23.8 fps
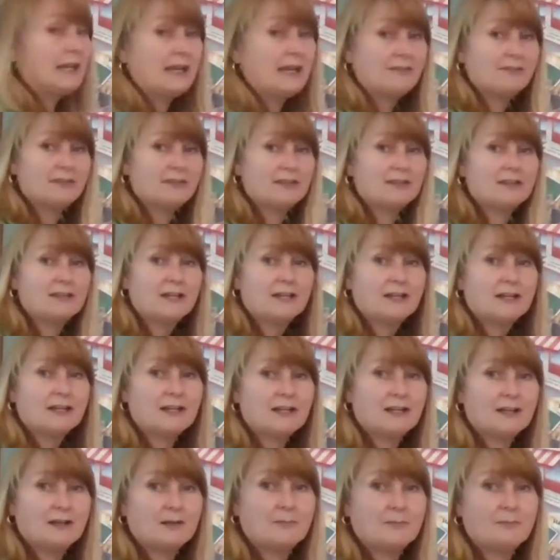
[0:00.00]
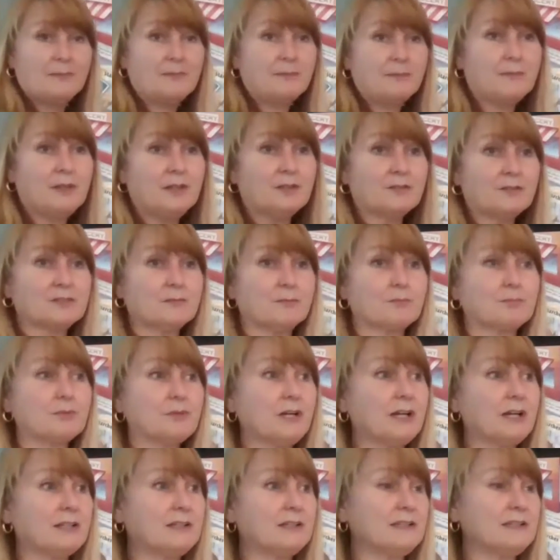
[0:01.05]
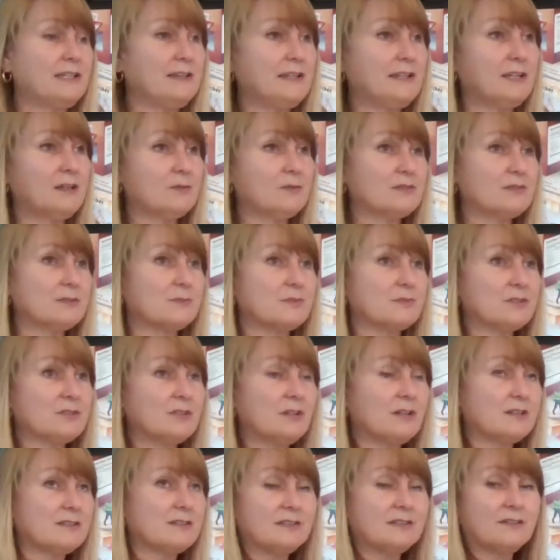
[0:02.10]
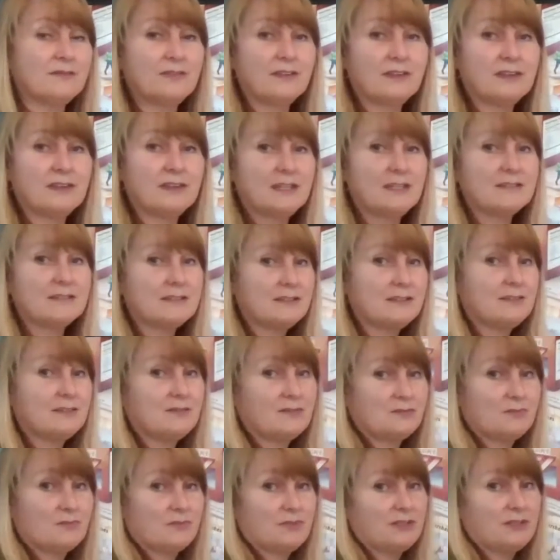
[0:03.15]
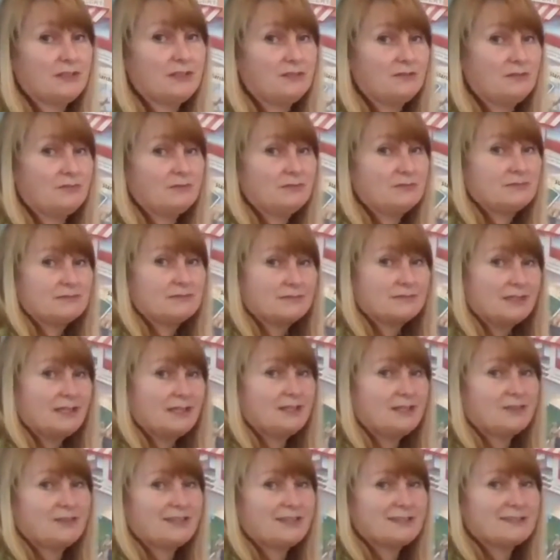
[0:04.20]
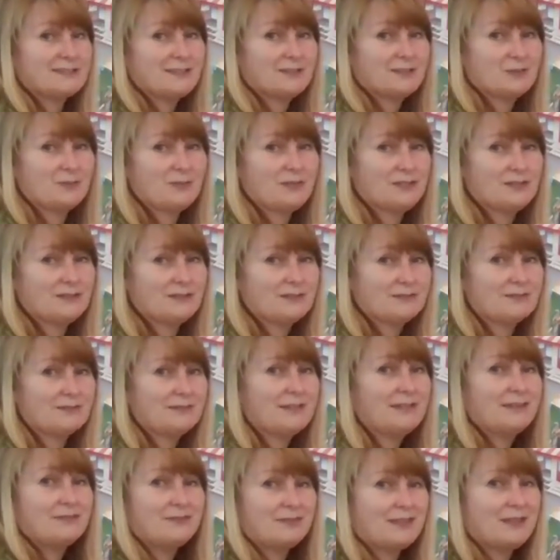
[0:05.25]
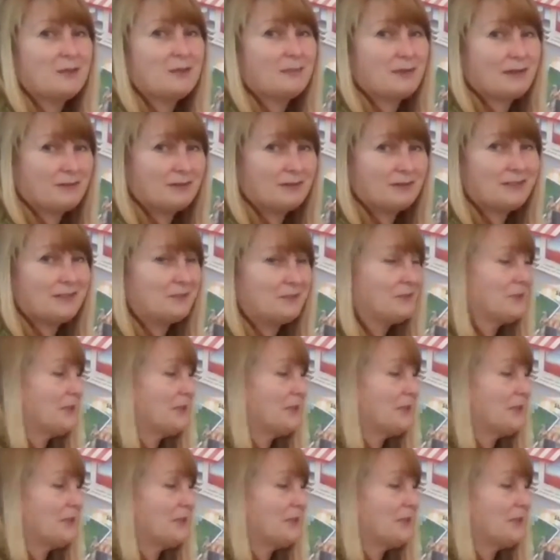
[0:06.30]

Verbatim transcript: having, um, you know, some broccoli in there with some sauce and different things, it really, I know that sounds weird. Think about what you